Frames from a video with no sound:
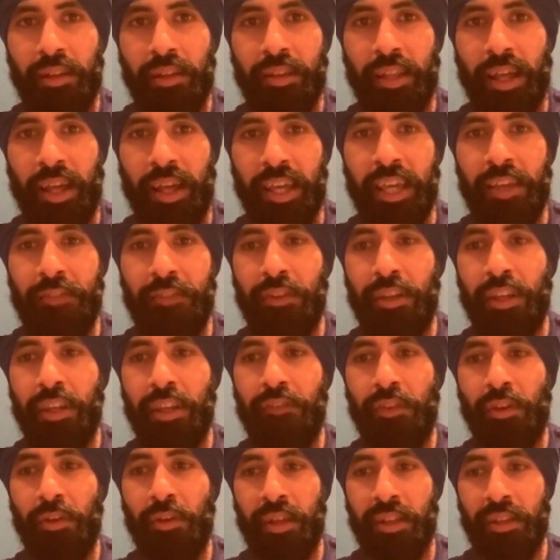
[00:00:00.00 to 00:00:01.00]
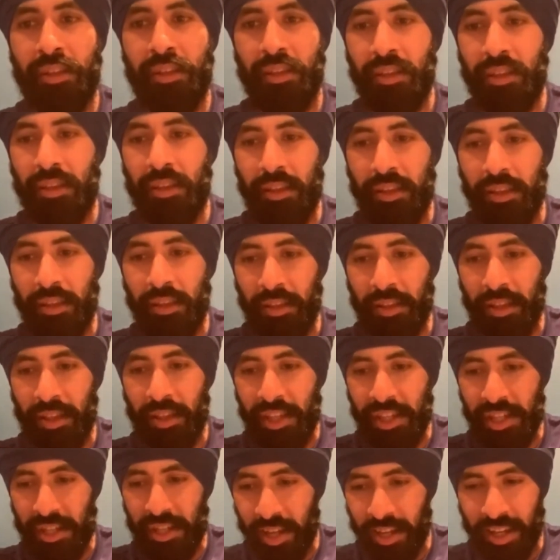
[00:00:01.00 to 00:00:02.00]
that, even if you're
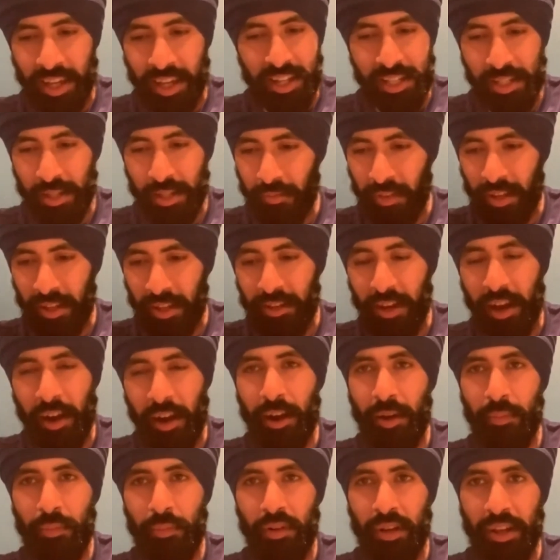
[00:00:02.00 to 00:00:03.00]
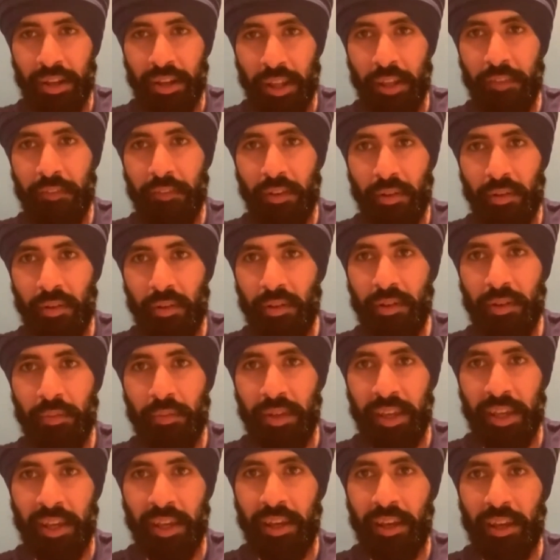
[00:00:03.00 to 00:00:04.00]
stuck in something terrible and difficult,
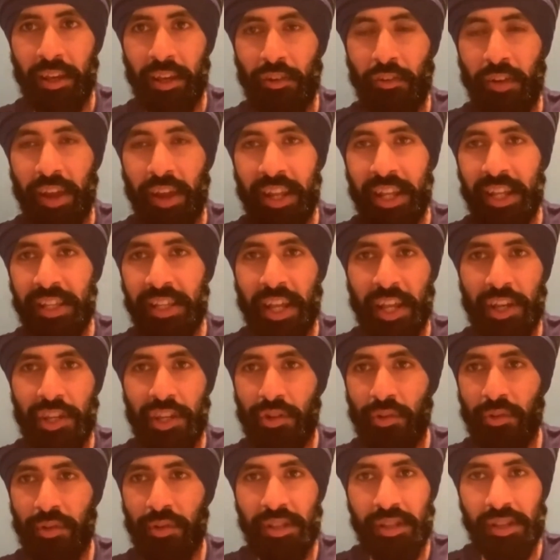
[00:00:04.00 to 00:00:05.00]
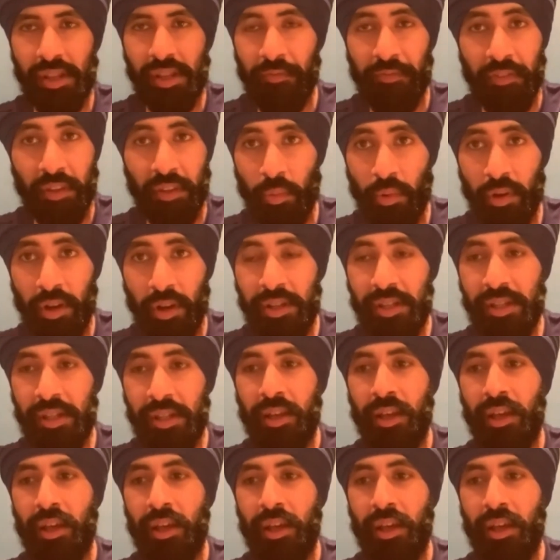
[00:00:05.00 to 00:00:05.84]
be it a training session or something worse,